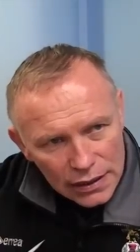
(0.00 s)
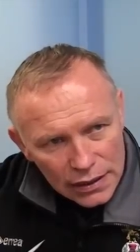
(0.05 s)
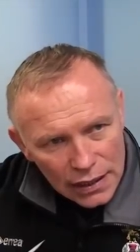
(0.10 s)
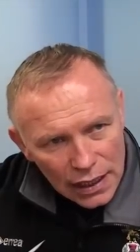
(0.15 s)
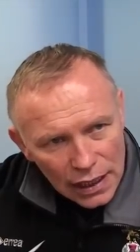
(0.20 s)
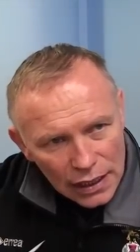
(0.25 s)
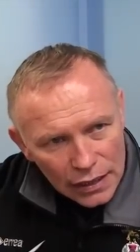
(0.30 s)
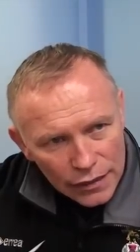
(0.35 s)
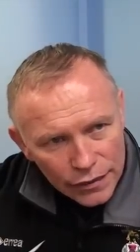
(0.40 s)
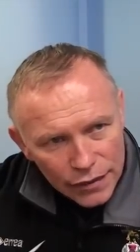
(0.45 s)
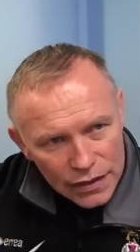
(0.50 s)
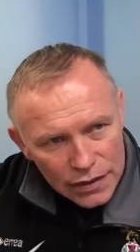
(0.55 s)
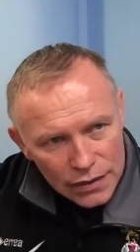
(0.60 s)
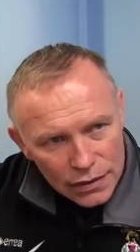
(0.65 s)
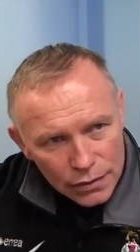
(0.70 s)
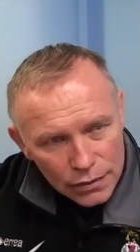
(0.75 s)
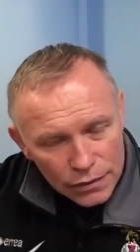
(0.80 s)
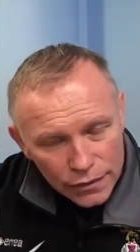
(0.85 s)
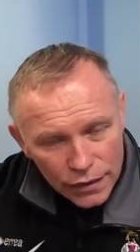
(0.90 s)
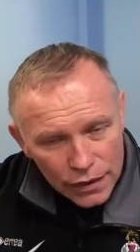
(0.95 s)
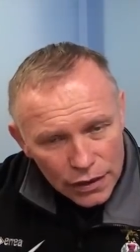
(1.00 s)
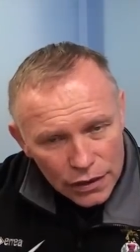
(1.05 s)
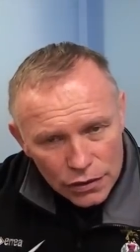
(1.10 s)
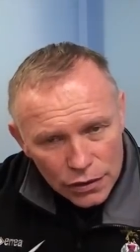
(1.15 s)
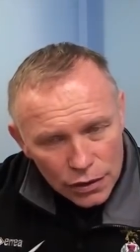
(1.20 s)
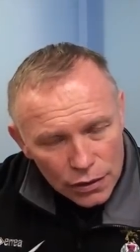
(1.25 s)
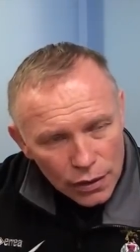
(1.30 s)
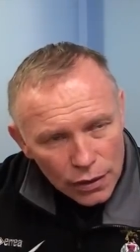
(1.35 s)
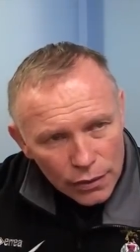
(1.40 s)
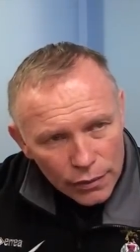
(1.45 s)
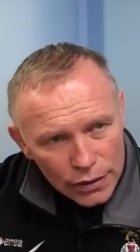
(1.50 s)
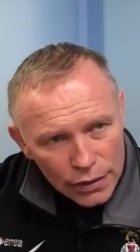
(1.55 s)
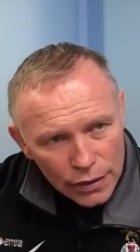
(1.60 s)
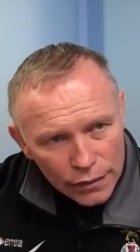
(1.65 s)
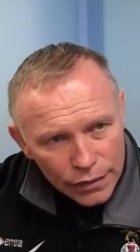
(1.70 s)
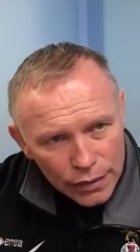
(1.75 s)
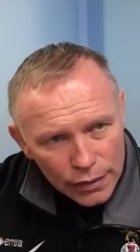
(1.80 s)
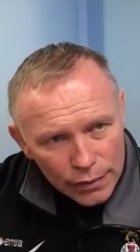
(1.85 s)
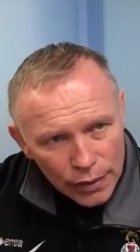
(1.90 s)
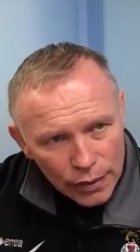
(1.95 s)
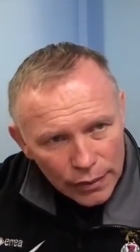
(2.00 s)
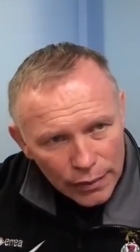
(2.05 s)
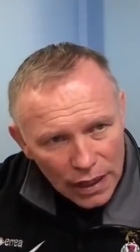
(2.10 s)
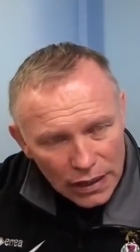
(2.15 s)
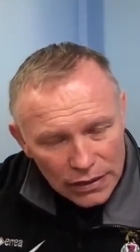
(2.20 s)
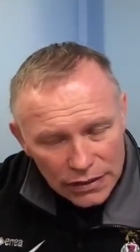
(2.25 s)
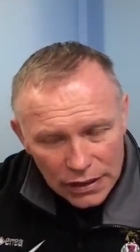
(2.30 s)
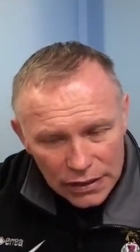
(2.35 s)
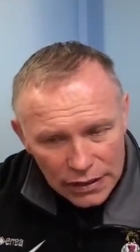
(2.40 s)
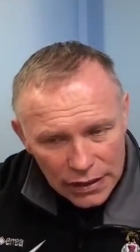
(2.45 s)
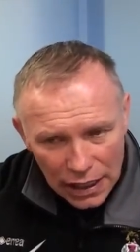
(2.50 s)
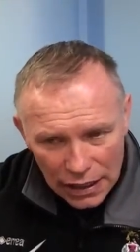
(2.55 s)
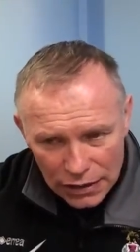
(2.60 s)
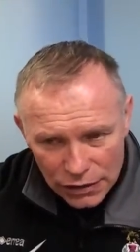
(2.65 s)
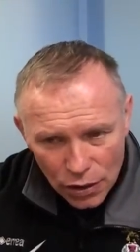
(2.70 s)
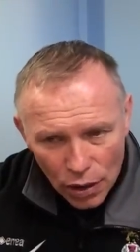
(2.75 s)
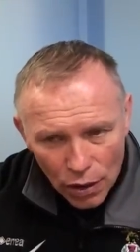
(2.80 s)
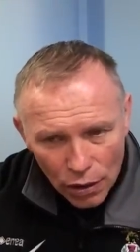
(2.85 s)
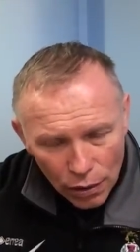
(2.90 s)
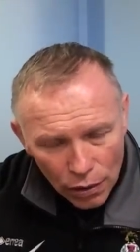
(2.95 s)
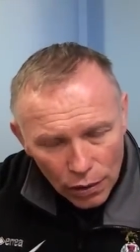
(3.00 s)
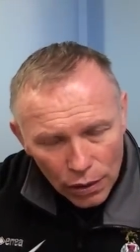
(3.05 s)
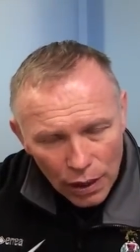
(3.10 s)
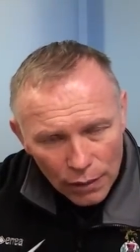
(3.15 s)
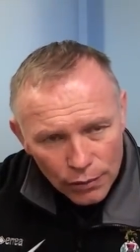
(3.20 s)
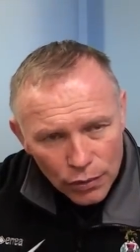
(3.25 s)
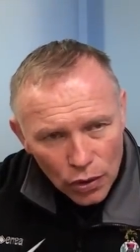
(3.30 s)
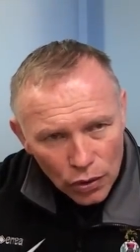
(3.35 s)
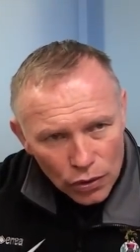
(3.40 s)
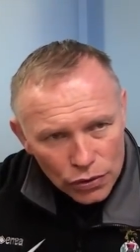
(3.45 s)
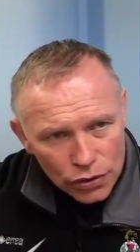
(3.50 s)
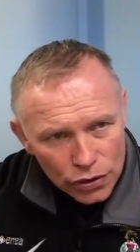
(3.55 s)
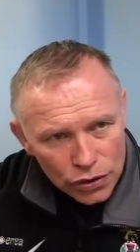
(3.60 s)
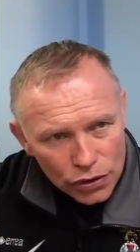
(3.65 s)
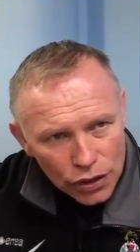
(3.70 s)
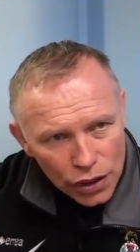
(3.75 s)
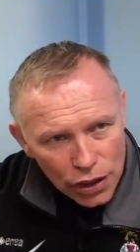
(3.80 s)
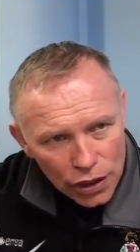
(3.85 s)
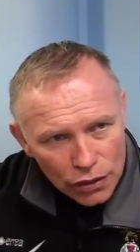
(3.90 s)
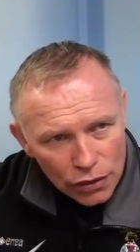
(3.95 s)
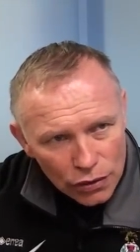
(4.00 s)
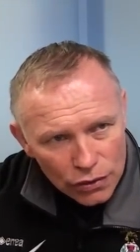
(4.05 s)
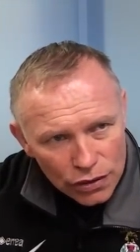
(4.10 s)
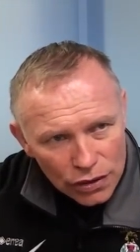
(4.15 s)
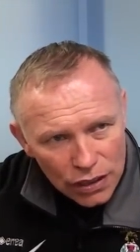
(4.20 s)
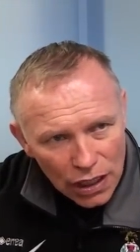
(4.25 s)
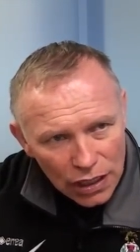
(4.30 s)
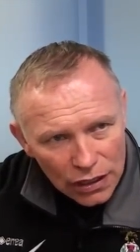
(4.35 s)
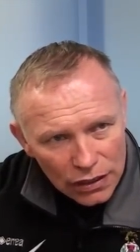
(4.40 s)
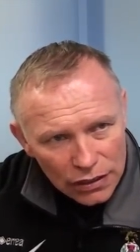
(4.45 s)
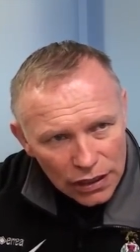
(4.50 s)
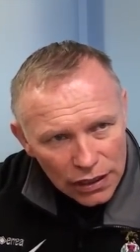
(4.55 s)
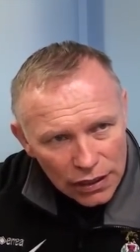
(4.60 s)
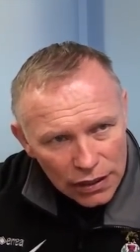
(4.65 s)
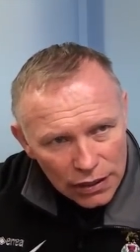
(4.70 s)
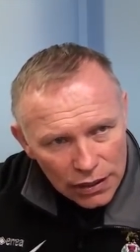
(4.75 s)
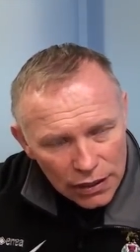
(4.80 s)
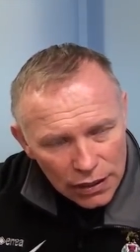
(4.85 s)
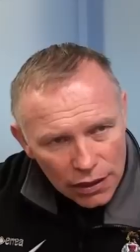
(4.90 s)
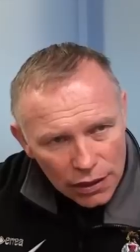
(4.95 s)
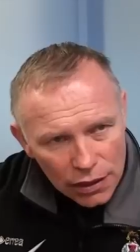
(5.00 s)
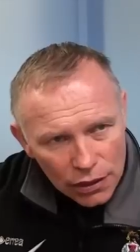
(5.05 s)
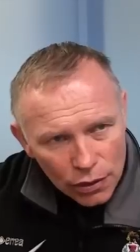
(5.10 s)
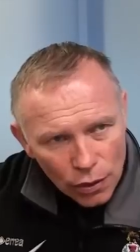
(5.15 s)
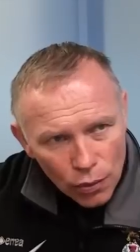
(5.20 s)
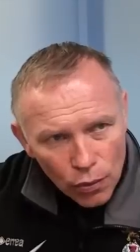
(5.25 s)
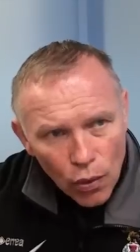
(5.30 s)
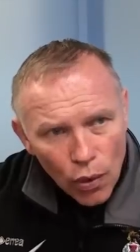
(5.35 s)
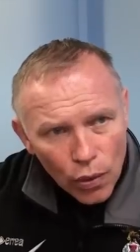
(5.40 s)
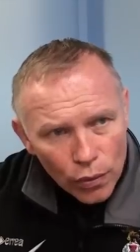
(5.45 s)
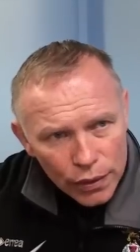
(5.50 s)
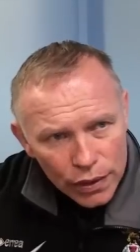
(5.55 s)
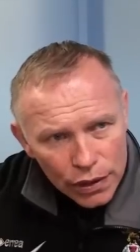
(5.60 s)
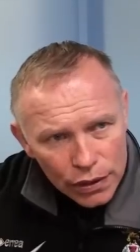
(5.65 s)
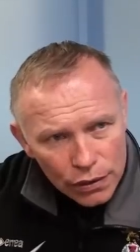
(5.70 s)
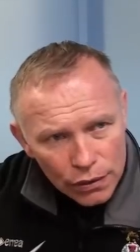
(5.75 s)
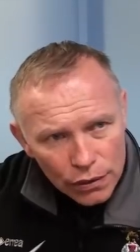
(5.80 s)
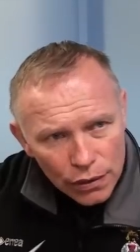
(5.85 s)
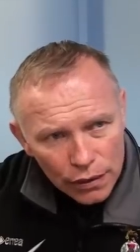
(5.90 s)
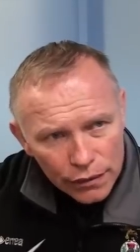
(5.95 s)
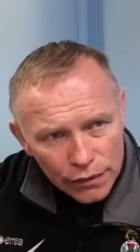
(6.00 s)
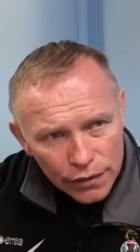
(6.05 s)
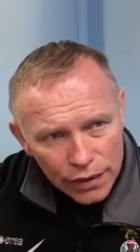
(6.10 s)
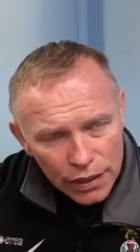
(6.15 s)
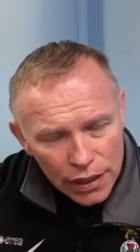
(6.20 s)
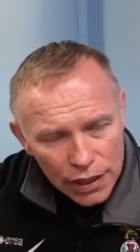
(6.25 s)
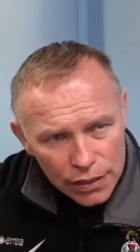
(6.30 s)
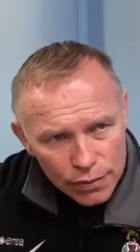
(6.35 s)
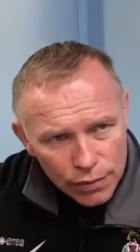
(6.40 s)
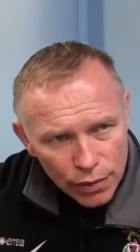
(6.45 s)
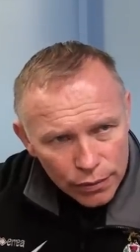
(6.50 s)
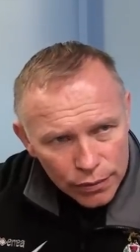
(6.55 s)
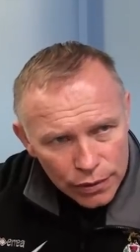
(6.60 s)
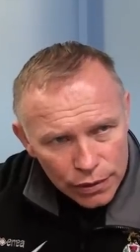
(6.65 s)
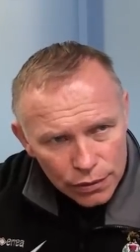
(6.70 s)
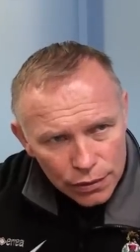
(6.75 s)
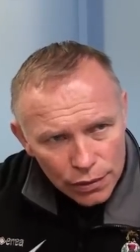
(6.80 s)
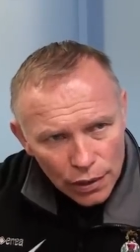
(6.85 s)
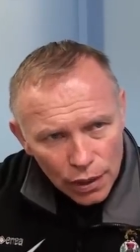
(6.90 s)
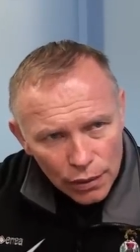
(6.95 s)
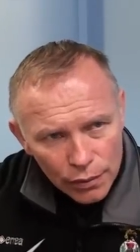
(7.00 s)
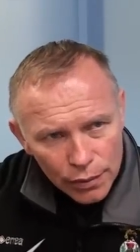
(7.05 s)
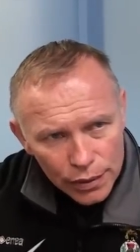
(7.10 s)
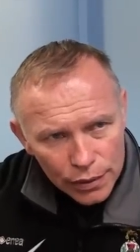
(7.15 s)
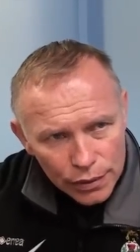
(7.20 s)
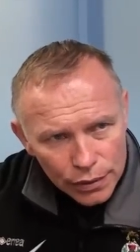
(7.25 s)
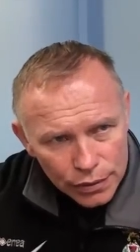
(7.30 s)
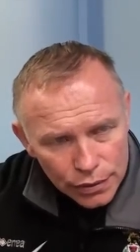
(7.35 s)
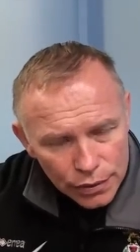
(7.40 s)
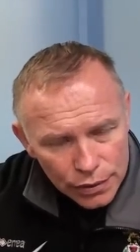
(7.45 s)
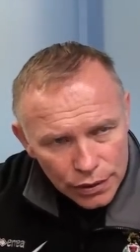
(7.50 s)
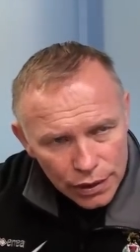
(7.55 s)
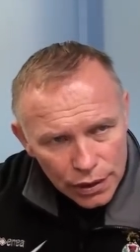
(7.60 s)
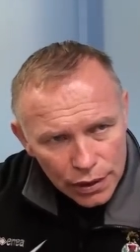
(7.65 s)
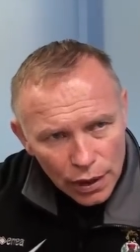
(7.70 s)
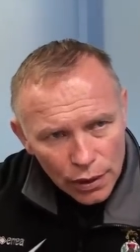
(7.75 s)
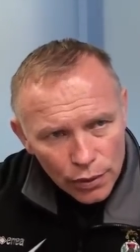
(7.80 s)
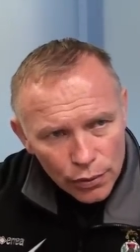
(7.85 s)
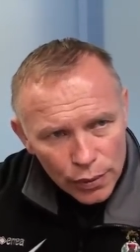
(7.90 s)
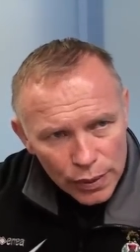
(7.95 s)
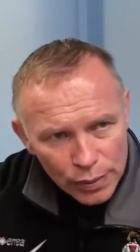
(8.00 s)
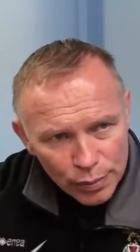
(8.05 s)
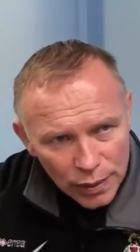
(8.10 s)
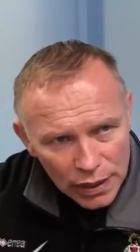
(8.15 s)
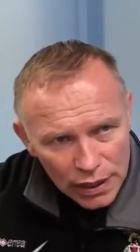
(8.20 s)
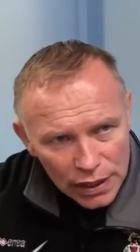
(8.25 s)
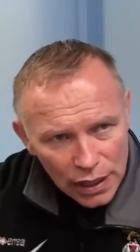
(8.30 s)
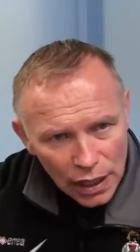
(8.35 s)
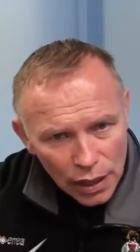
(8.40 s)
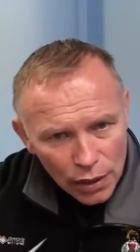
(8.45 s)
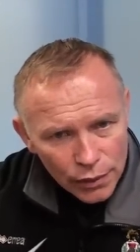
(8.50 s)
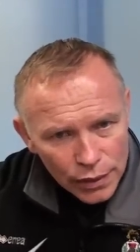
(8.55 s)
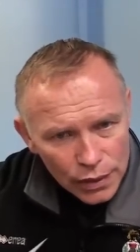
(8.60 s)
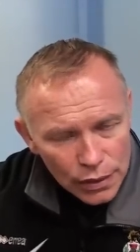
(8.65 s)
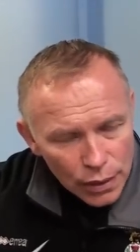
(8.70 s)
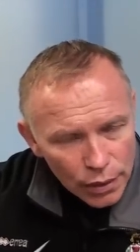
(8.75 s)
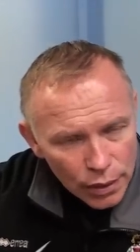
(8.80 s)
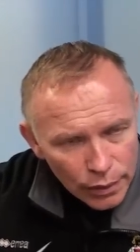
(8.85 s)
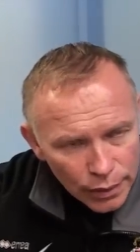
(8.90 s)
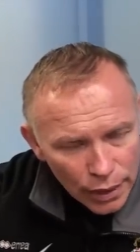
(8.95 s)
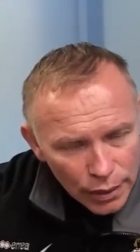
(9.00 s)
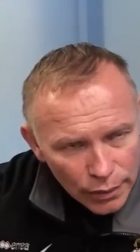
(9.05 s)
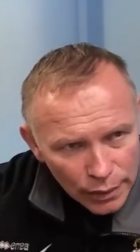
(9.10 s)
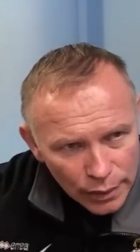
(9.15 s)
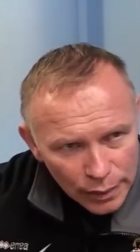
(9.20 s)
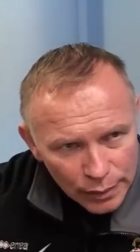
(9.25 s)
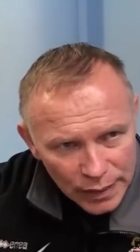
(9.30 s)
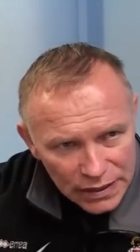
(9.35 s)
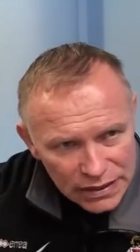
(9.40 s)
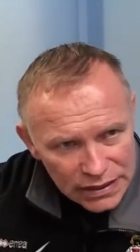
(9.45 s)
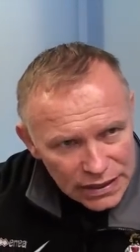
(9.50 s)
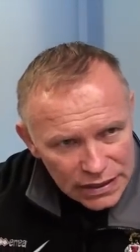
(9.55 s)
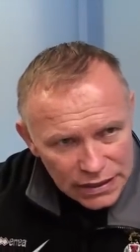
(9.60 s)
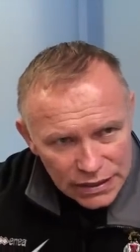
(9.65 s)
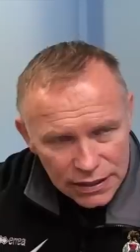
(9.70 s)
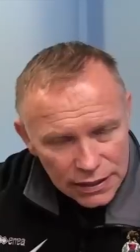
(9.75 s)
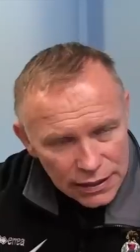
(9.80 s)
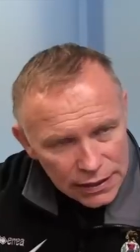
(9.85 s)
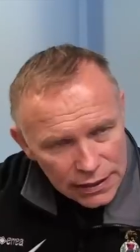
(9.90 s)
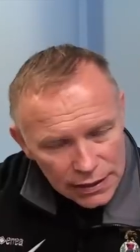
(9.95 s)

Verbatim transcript: Caledonian Thistle for us to go and win the football match, and that's all I'm concentrated on Saturday. You know, what we do, Inverness, what we do, how we go down there, how we play, how we go about our business.